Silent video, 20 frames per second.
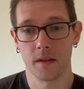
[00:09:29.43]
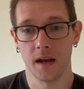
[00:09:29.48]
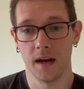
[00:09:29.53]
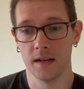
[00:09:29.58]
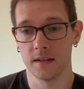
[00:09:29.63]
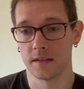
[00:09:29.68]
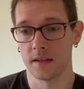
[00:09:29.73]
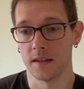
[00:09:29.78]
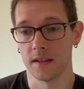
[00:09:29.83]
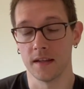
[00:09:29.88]
I
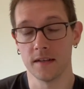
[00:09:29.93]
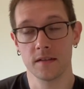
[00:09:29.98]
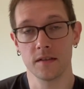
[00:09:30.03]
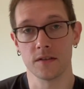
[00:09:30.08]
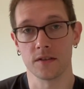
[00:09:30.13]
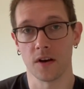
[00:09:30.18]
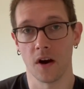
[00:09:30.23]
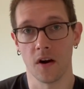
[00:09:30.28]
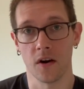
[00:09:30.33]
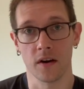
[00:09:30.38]
said, this
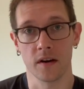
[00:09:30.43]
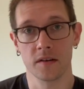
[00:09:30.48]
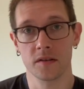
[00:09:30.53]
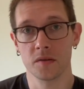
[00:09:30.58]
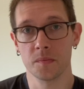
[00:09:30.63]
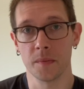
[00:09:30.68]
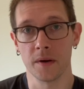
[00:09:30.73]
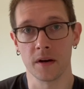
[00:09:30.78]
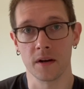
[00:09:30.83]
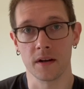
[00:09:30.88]
is our
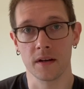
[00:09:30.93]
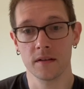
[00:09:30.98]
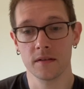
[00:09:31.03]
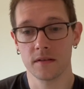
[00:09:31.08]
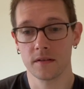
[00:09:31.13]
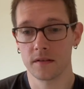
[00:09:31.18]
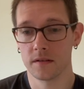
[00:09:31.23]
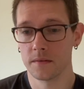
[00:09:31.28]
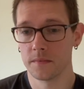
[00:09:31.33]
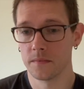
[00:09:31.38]

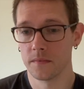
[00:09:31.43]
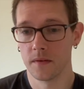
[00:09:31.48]
experience.